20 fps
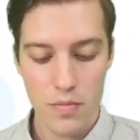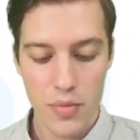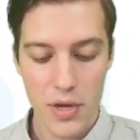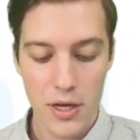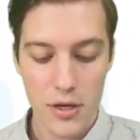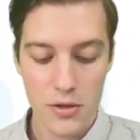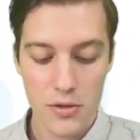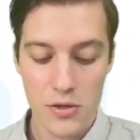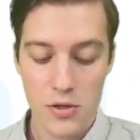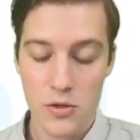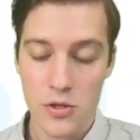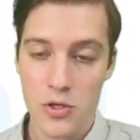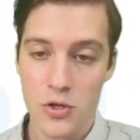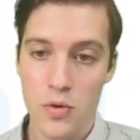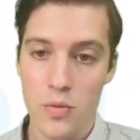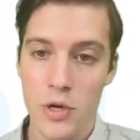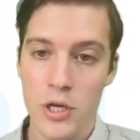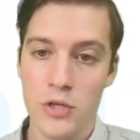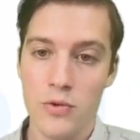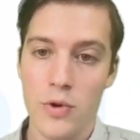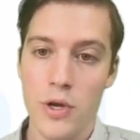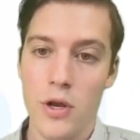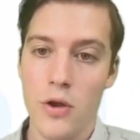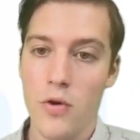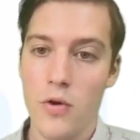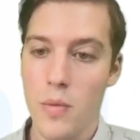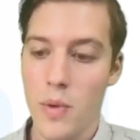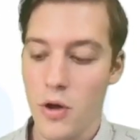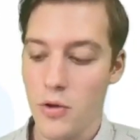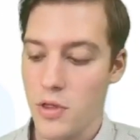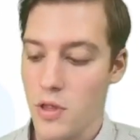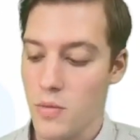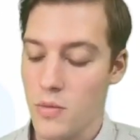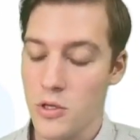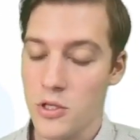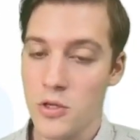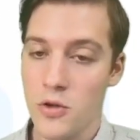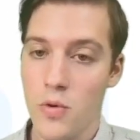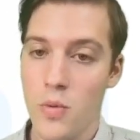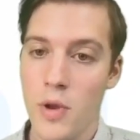because there's so much we know about them.
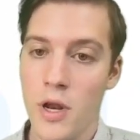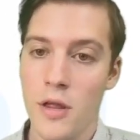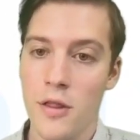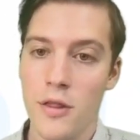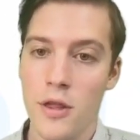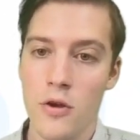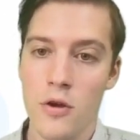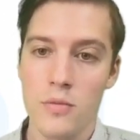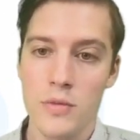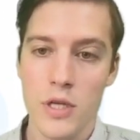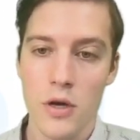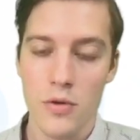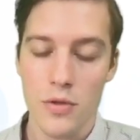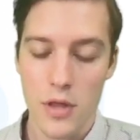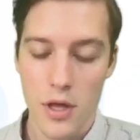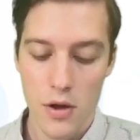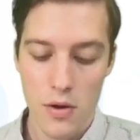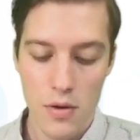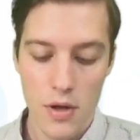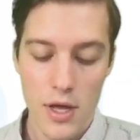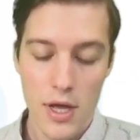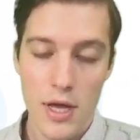There's so many theorems out there.